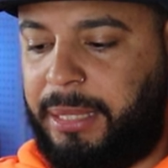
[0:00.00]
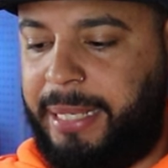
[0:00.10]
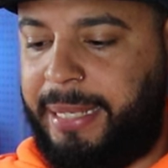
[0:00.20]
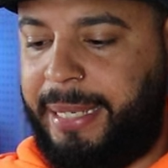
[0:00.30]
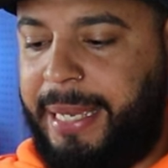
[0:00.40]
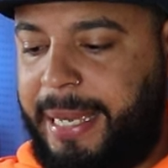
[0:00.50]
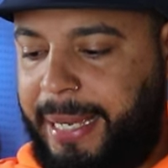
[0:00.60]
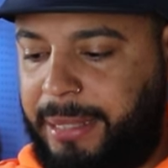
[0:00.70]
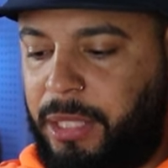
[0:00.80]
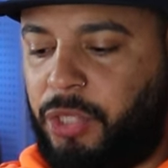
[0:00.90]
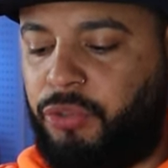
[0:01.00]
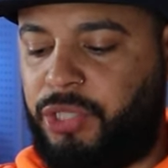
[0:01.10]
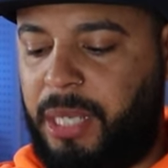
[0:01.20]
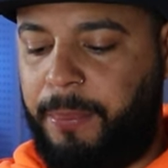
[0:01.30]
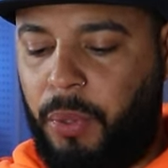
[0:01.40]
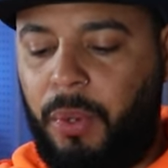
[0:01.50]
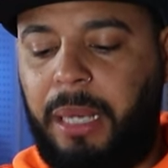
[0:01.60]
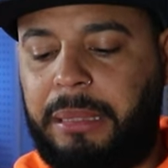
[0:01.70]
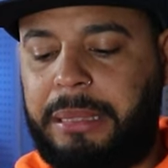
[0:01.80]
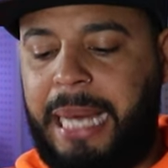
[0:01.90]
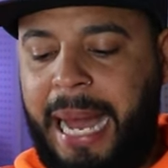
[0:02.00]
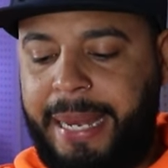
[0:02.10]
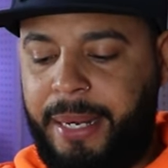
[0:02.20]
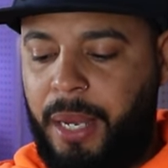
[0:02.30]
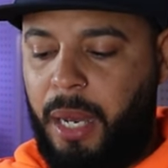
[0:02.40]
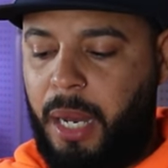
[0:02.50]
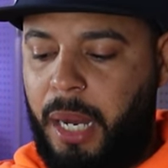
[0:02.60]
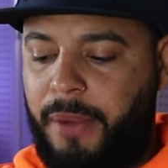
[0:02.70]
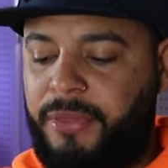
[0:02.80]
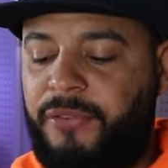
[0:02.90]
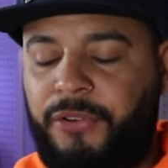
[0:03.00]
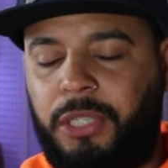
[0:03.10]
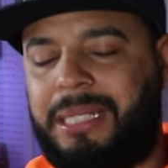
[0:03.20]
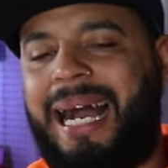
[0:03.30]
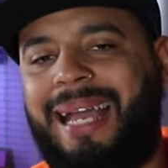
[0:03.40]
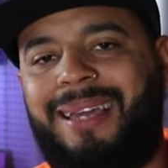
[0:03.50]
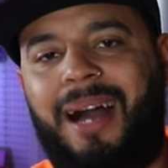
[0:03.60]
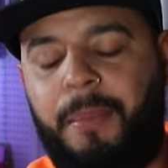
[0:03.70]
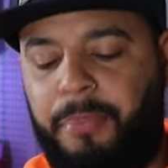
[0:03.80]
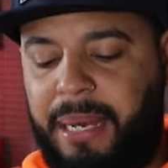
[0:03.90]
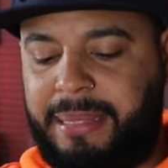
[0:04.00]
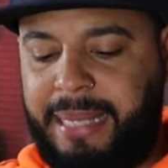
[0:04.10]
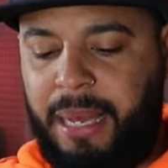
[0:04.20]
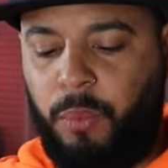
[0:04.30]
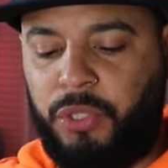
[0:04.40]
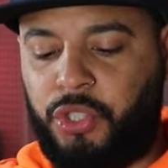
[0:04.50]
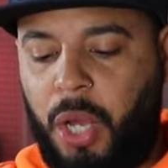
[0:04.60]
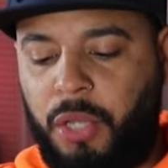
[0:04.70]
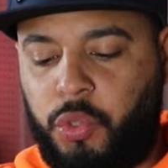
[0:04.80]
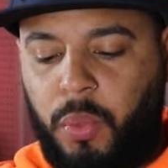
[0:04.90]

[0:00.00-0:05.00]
like, it does resemble a lot of the first Icon bike that we saw in